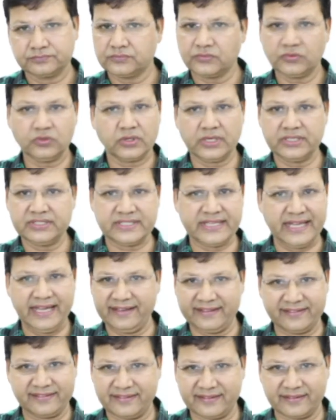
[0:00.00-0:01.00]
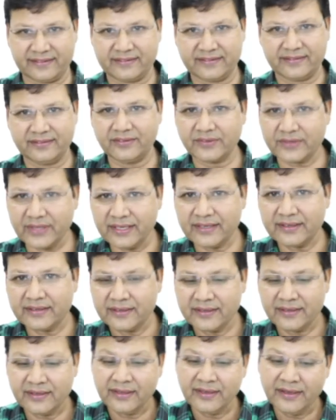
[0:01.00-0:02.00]
You can say anything, okay?
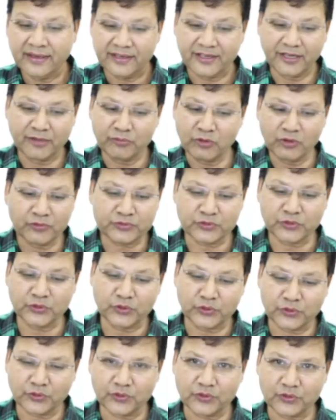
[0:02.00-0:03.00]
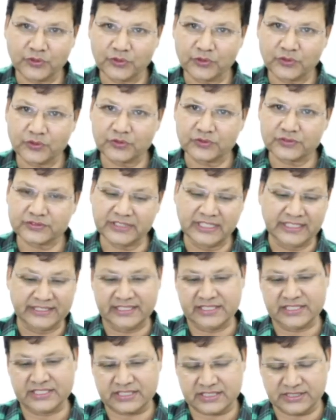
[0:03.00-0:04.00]
Now move to
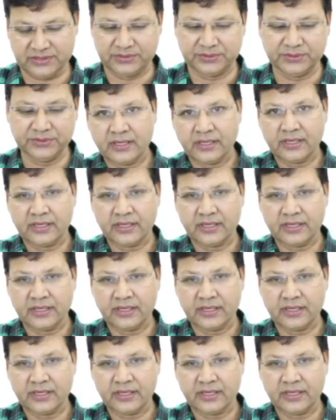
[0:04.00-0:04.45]
sentence 2.